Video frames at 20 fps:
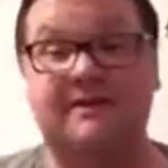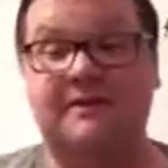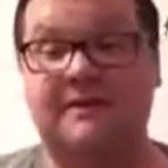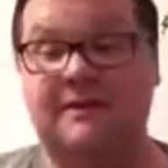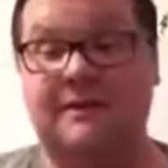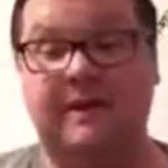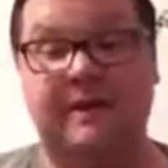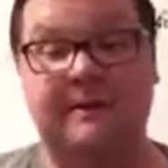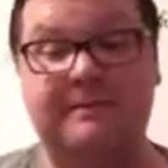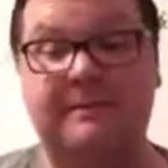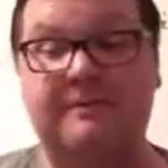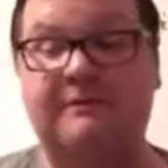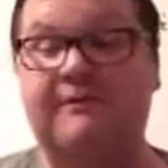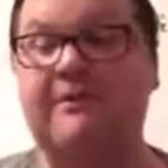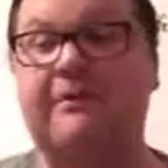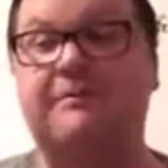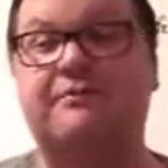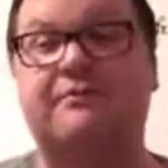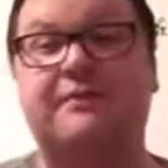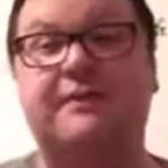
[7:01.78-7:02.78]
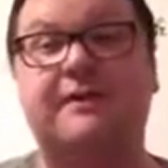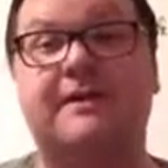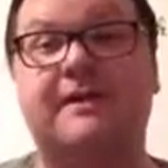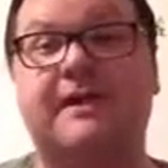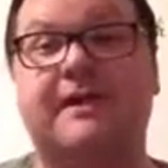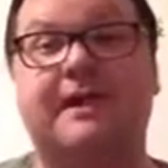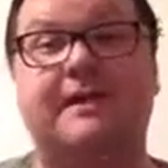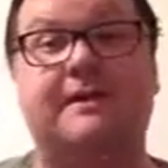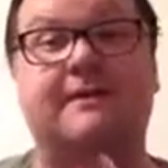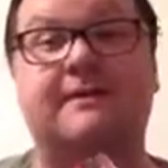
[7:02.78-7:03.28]
the carbon footprint,
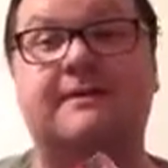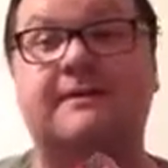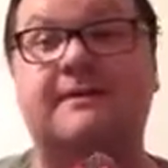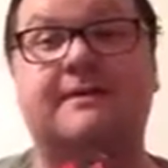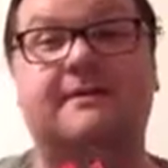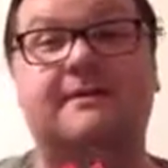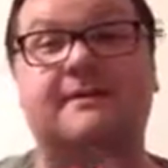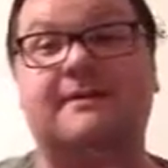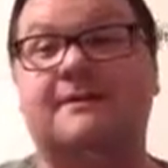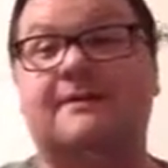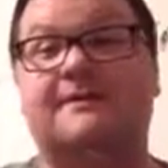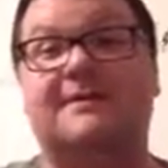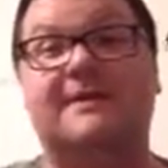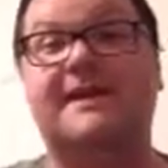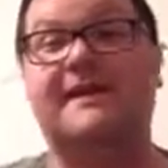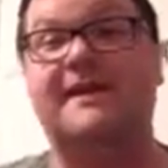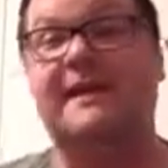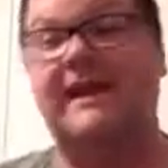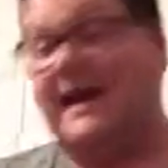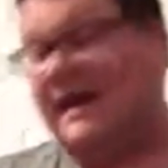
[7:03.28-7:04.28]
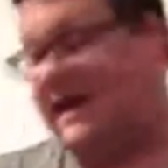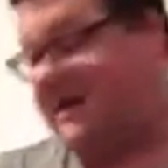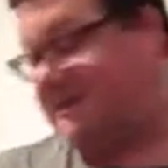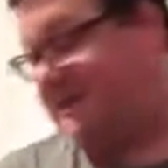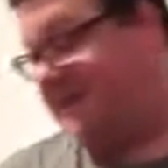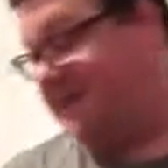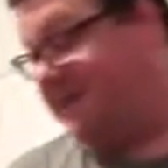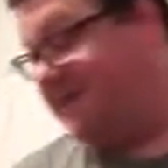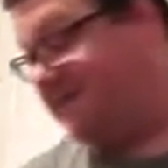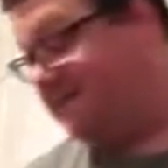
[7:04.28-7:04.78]
and this guy, I
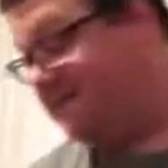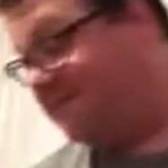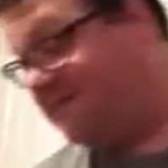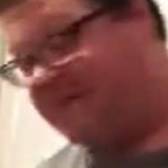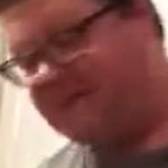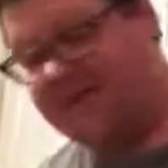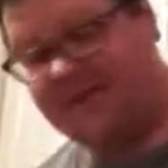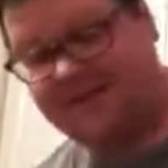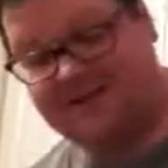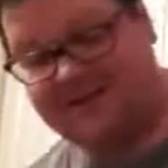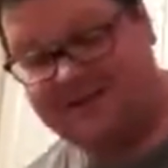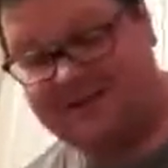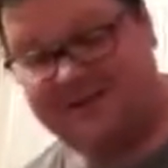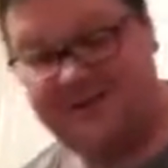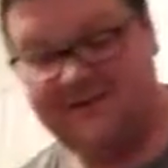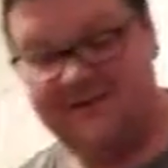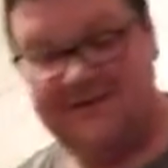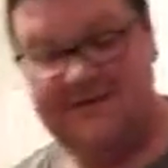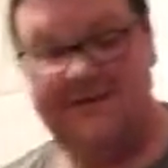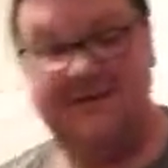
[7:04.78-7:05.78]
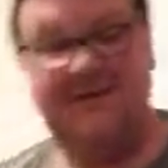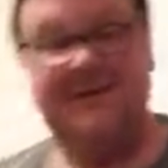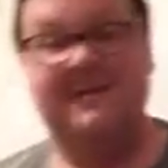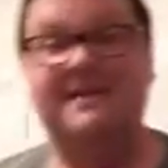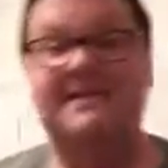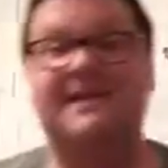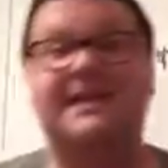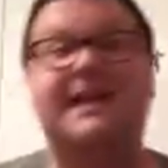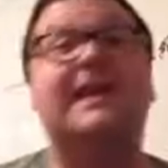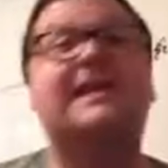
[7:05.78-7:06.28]
mean, we need to
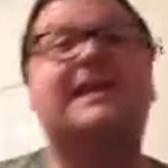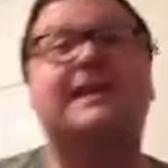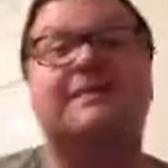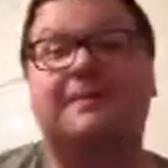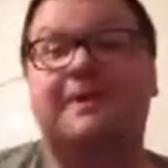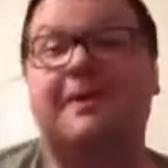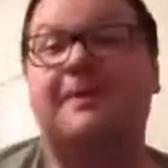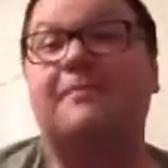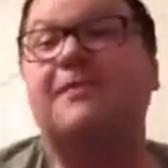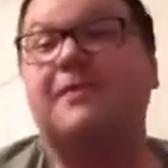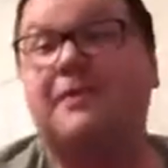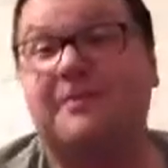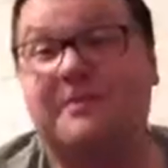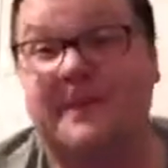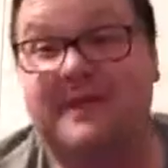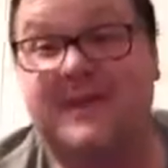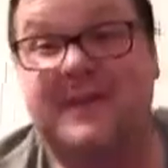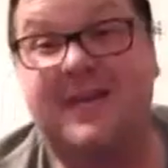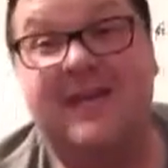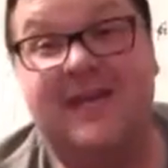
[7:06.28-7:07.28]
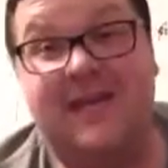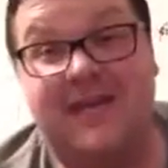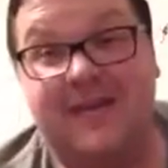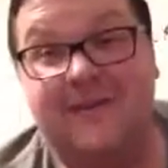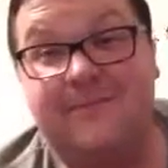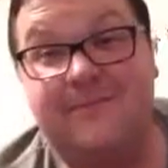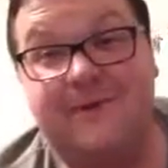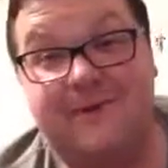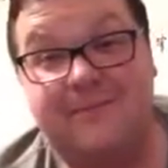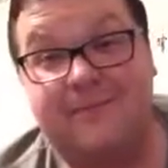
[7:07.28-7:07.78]
step it up a little bit,
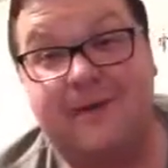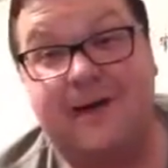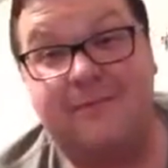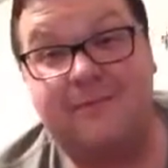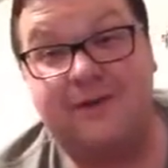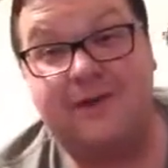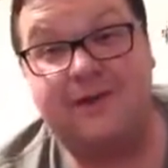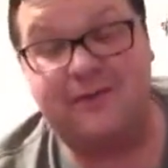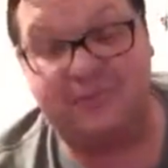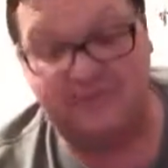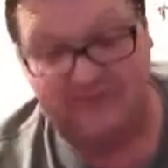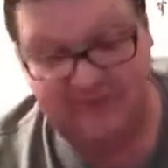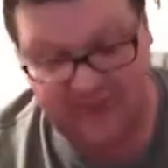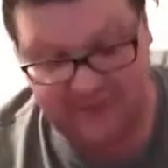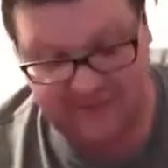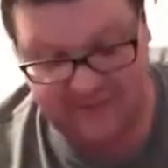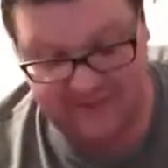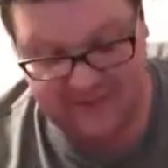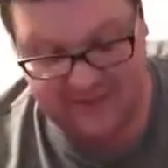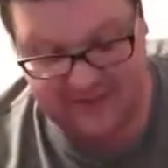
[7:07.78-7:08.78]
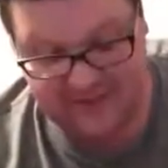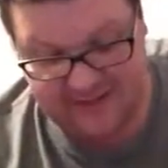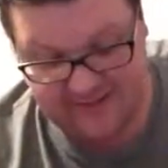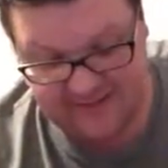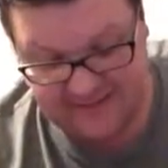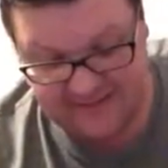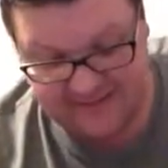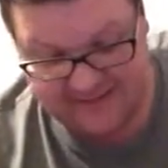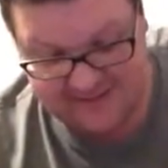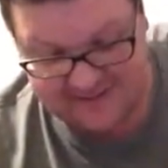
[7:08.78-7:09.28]
TNA. I mean, come on, we can do better than that.
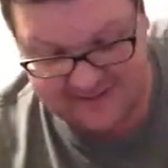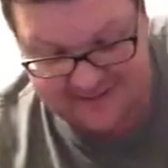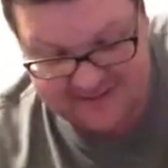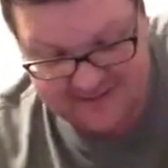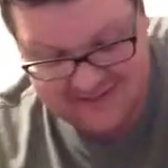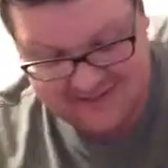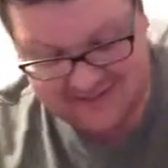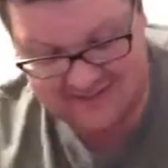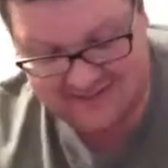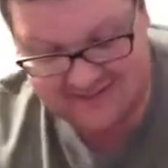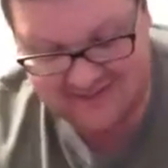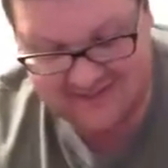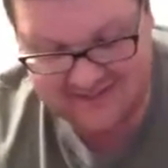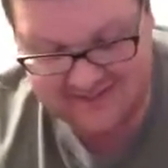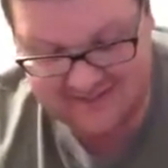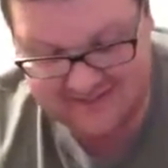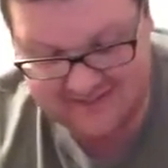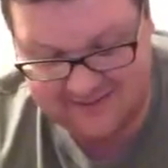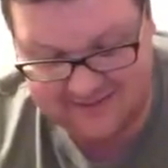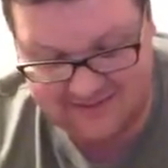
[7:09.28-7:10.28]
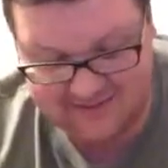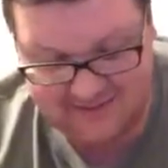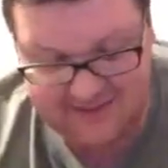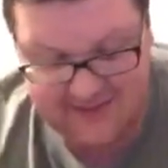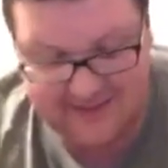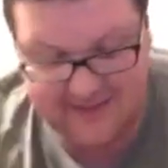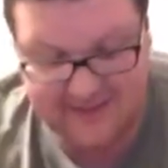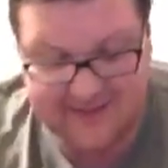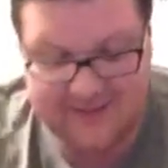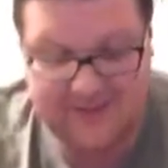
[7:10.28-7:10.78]
All
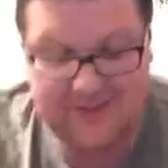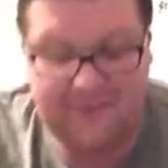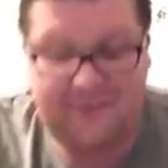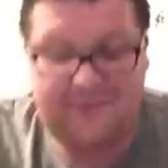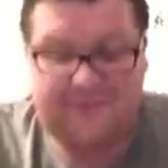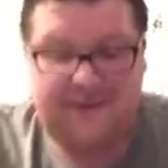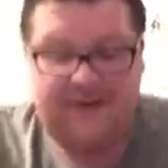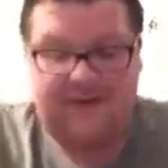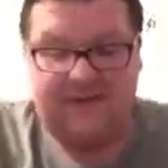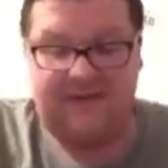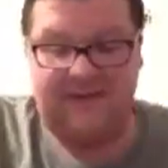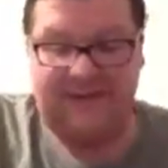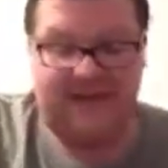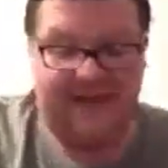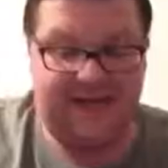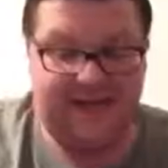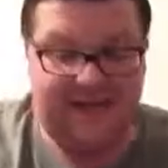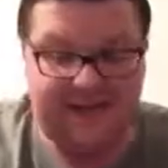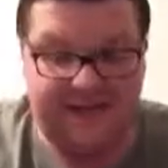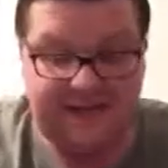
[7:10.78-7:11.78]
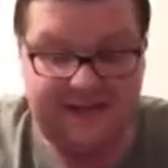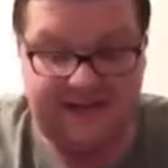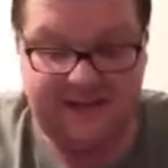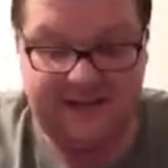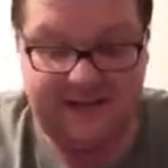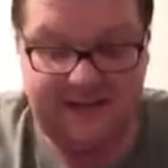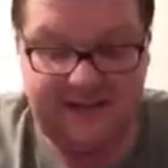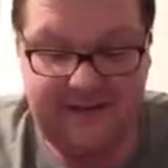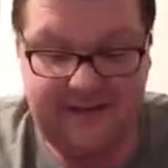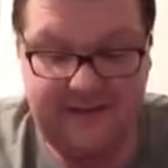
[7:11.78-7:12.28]
right, so our last
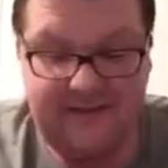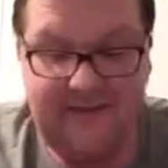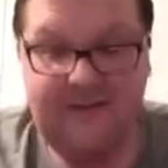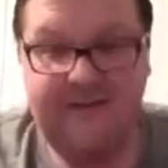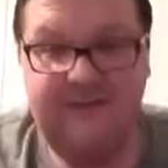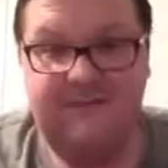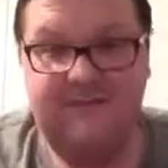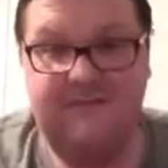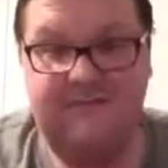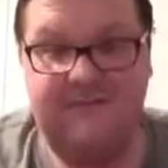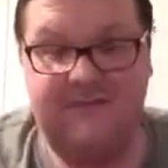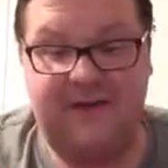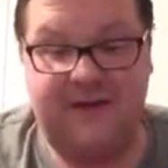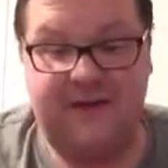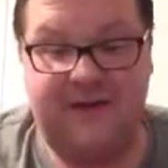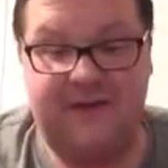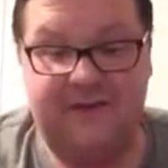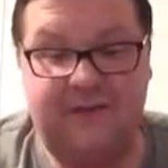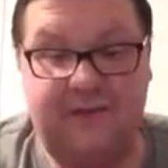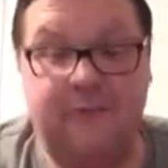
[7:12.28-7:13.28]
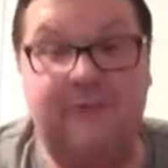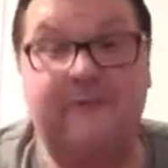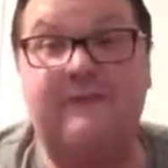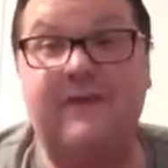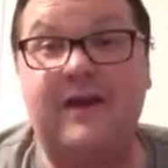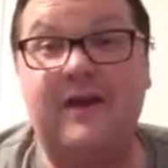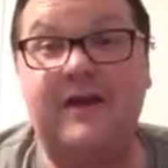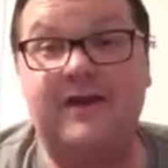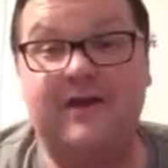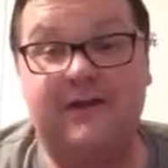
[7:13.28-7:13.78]
figure, or
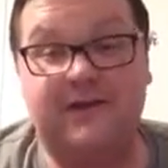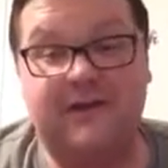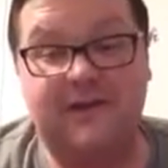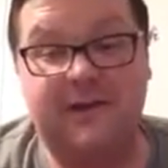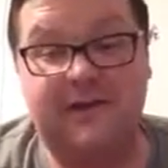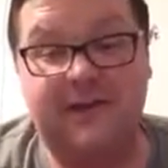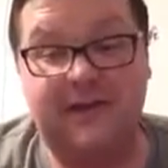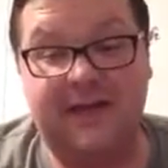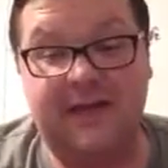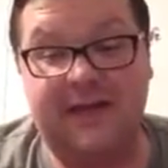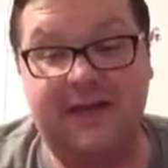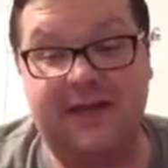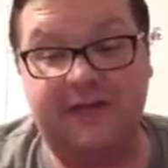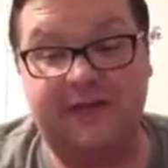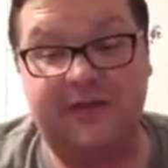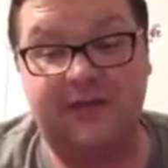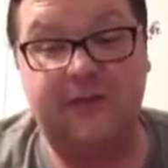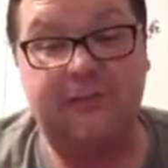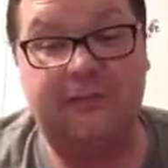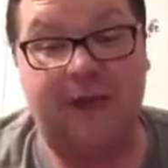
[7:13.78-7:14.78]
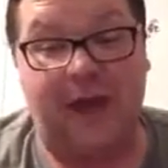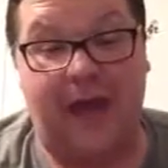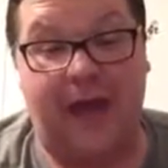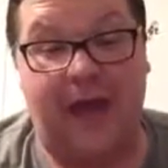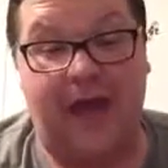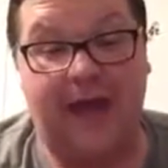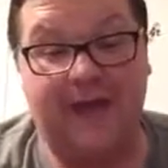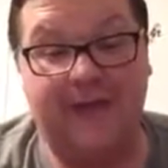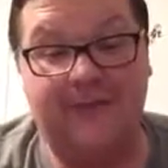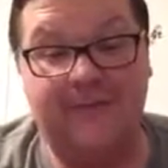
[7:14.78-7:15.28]
figures, this is a
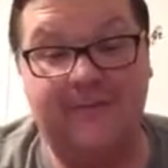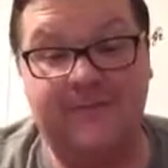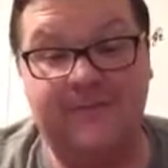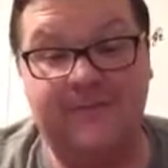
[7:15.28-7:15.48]
2-pack.